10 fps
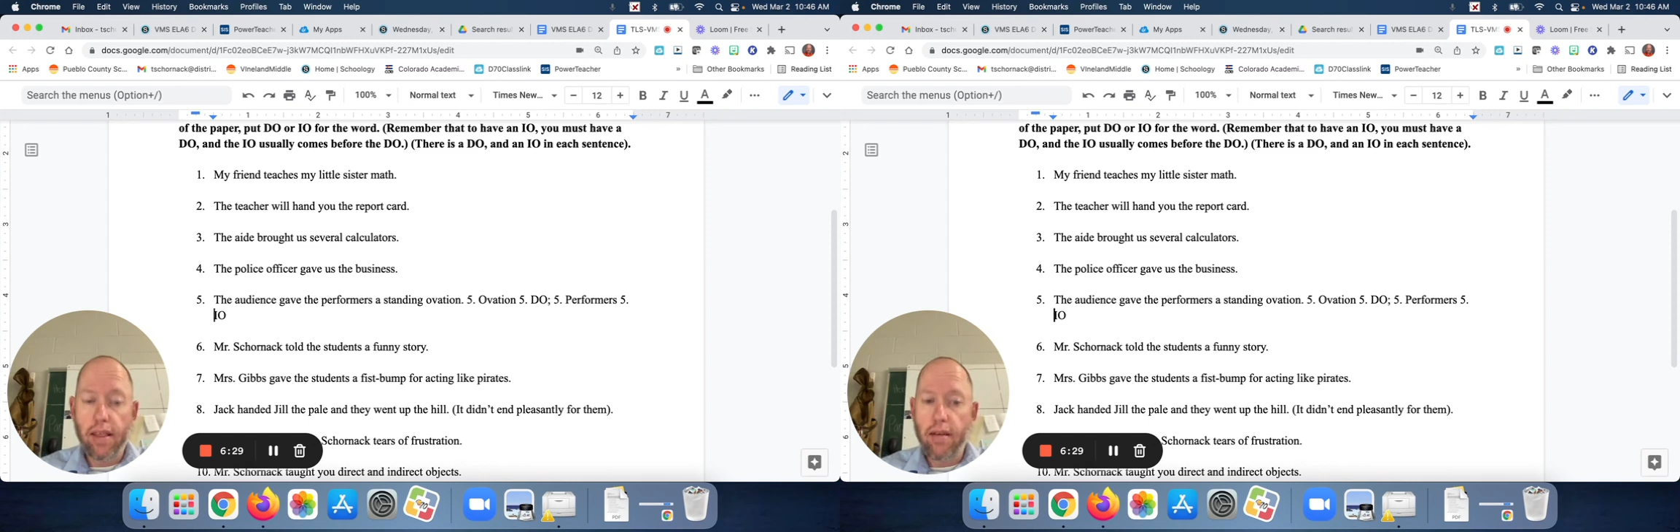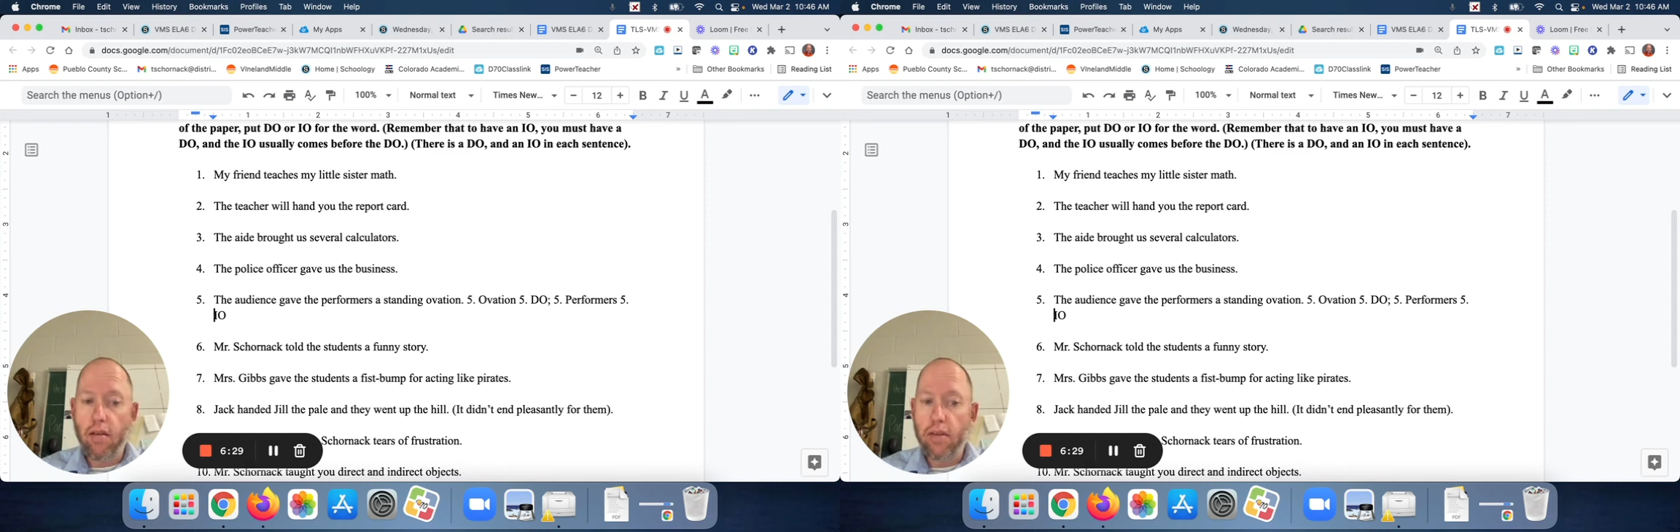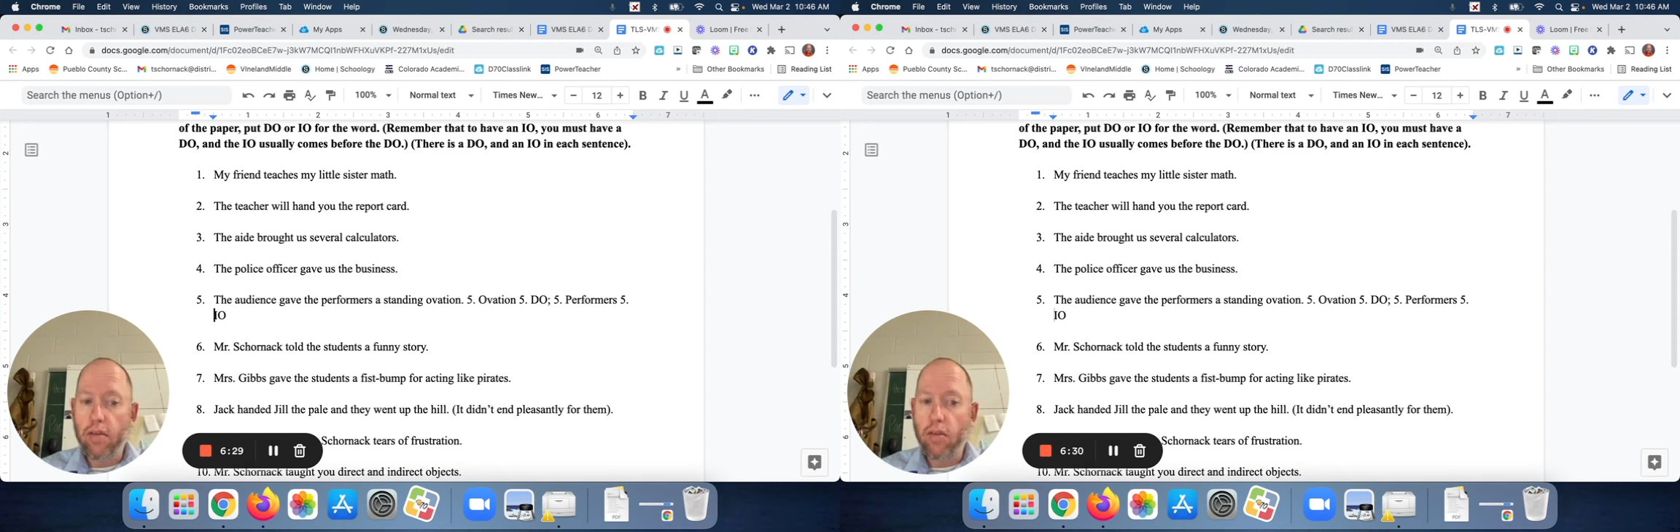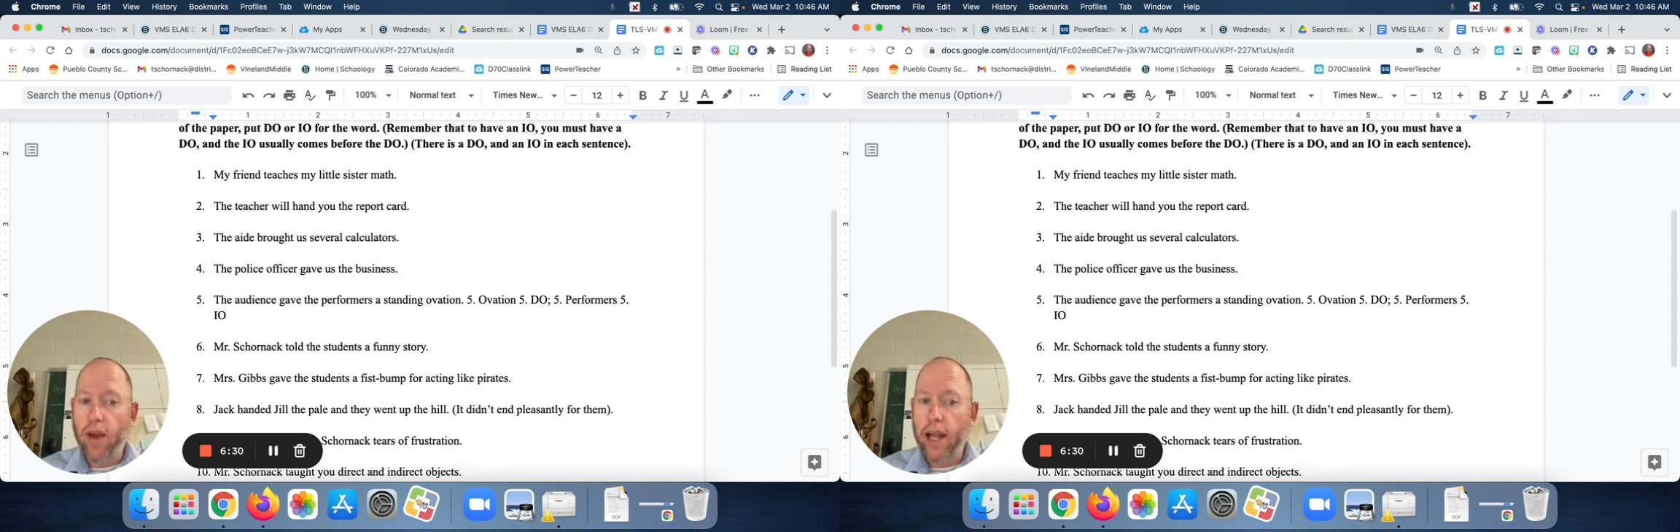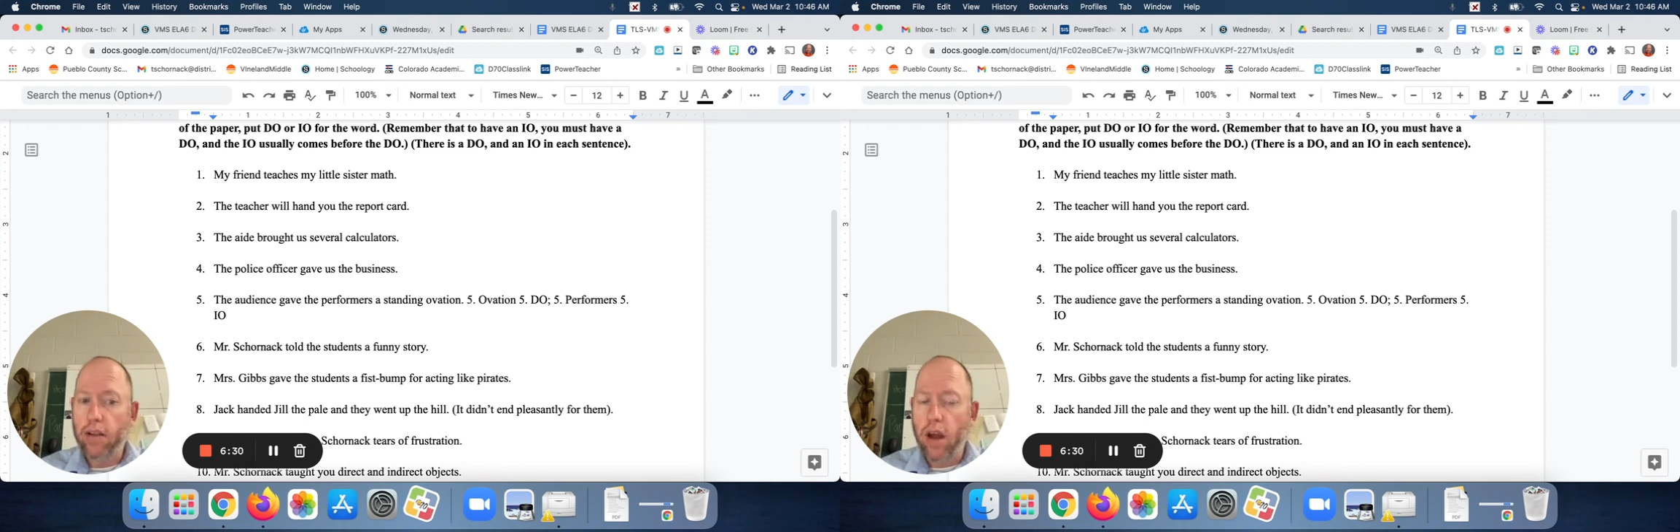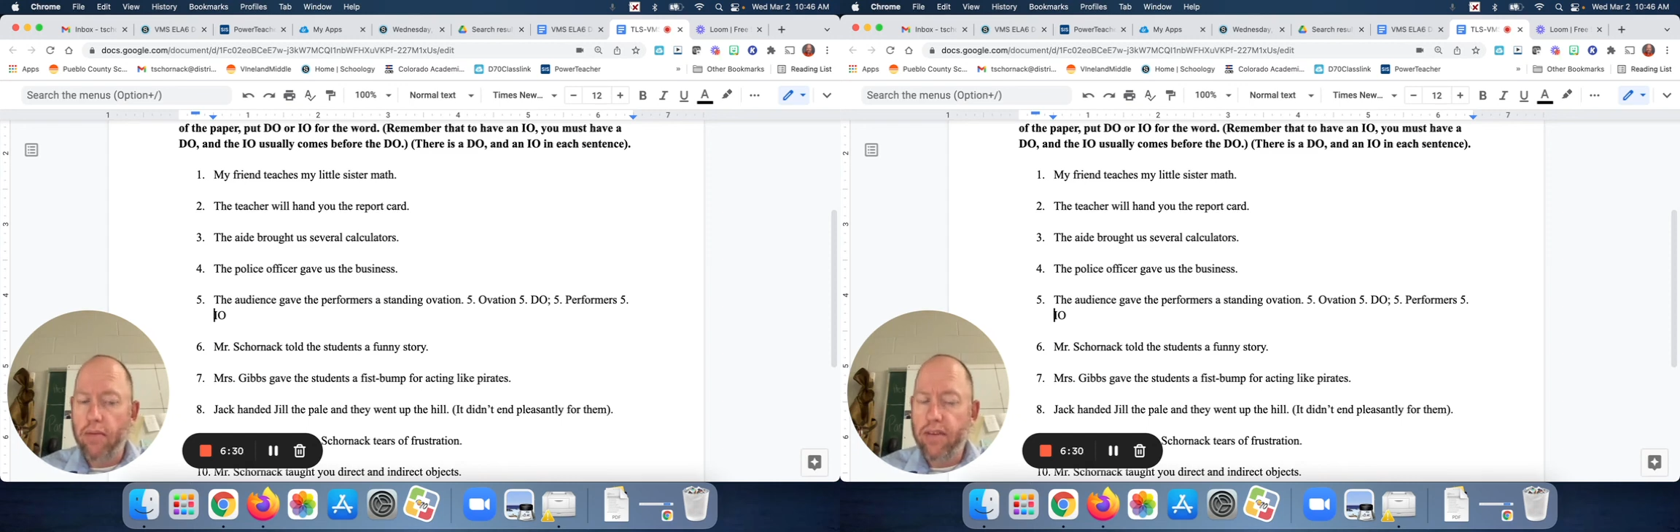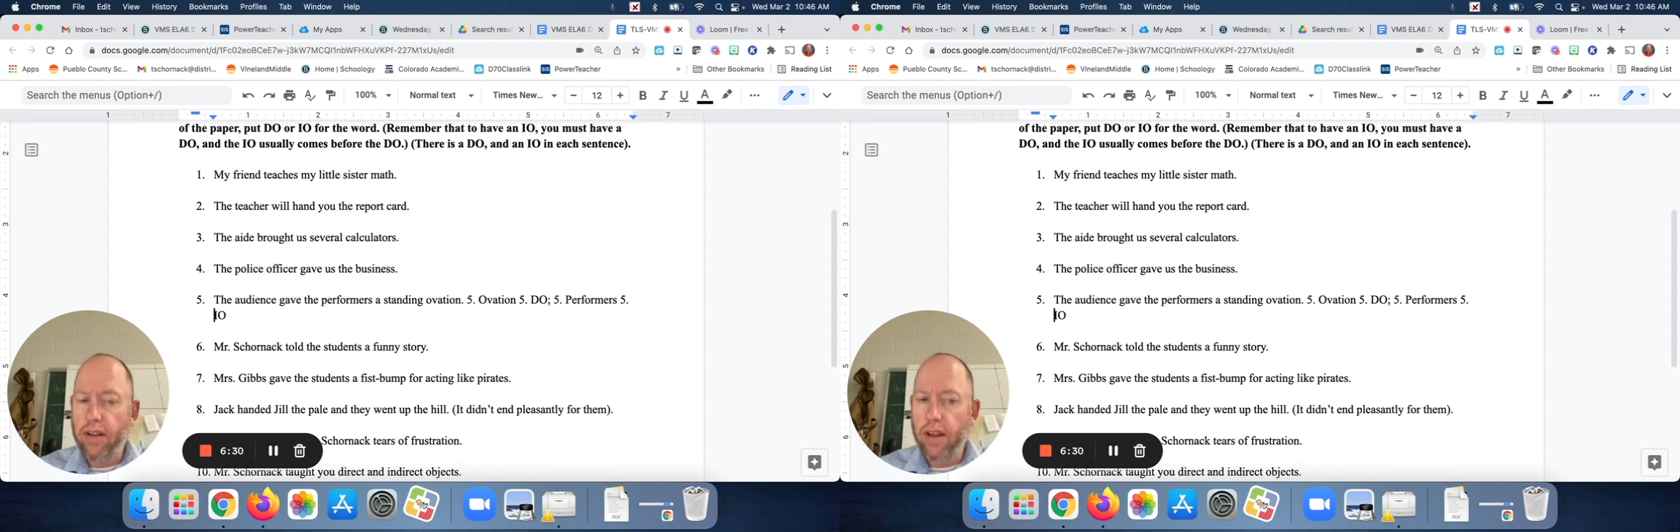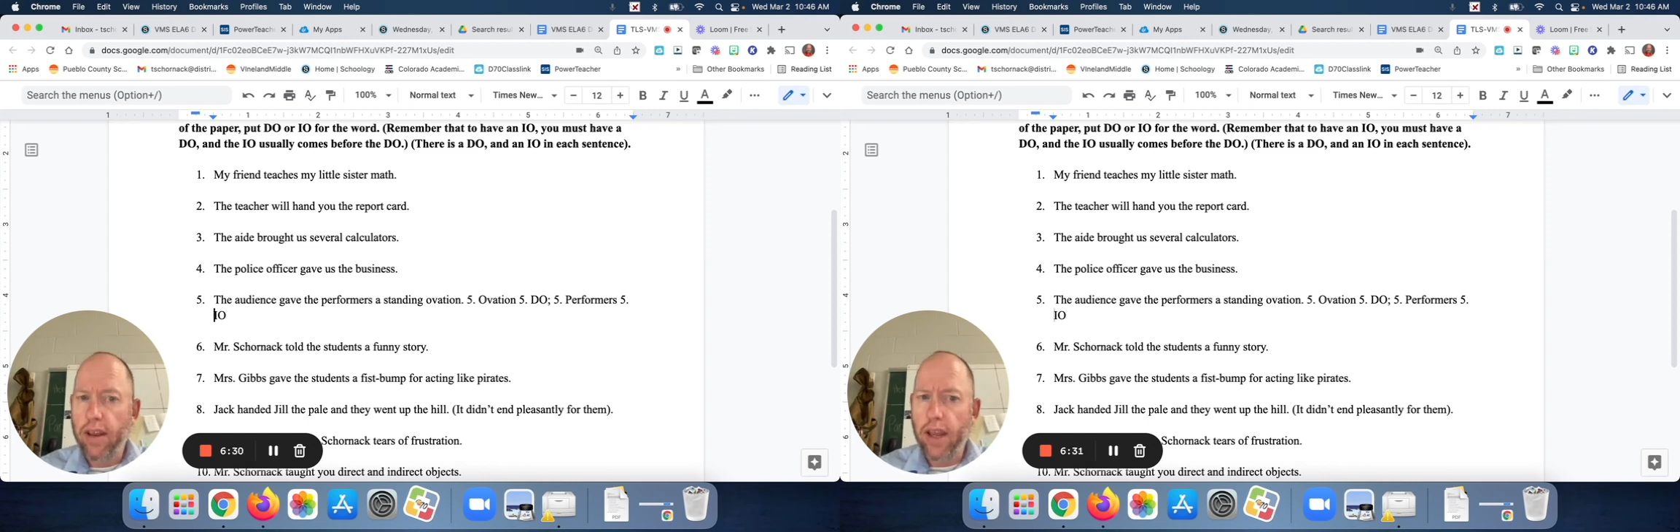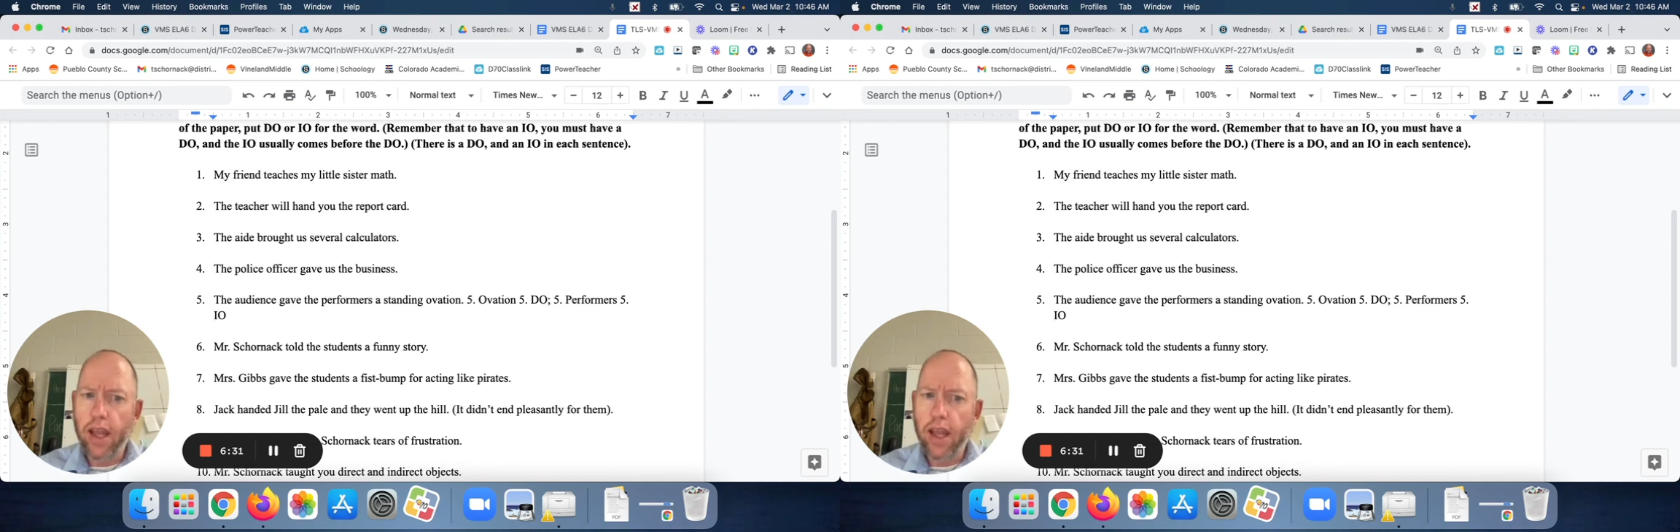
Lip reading: There's a direct object and